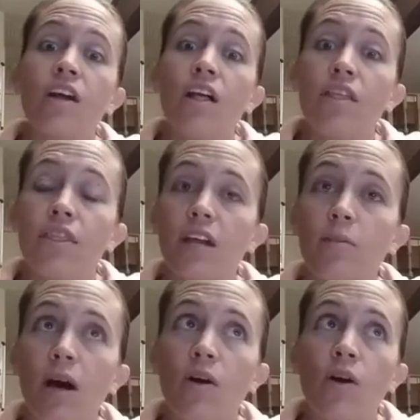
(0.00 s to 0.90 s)
Think
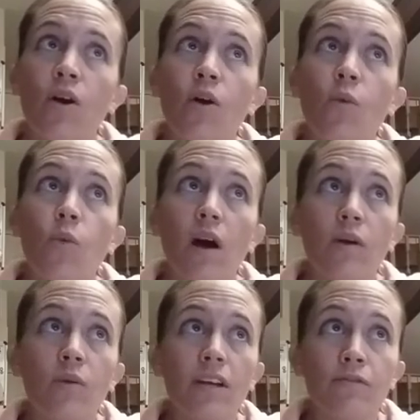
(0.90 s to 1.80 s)
about
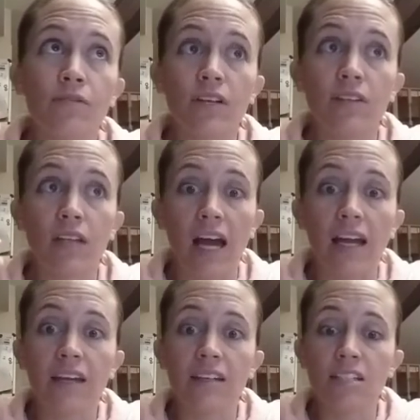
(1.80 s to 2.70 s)
what would it feel
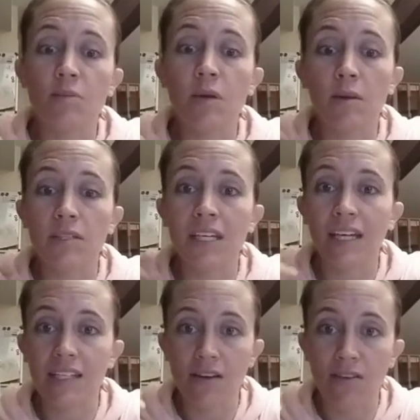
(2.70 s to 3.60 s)
like to be able to
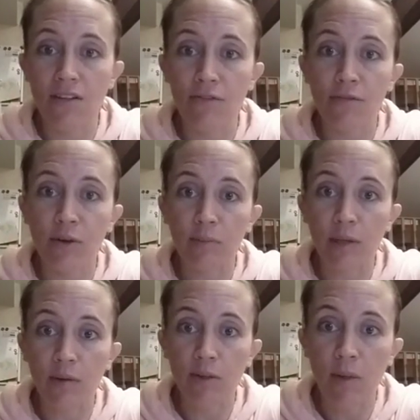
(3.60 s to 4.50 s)
get down on the floor and
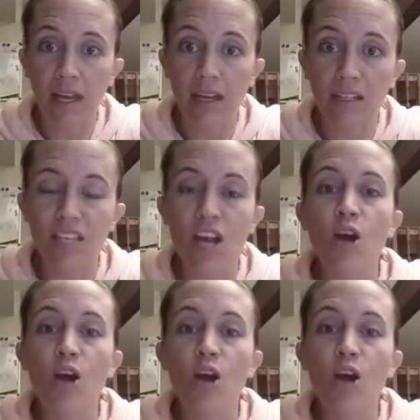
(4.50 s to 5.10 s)
play with my kids?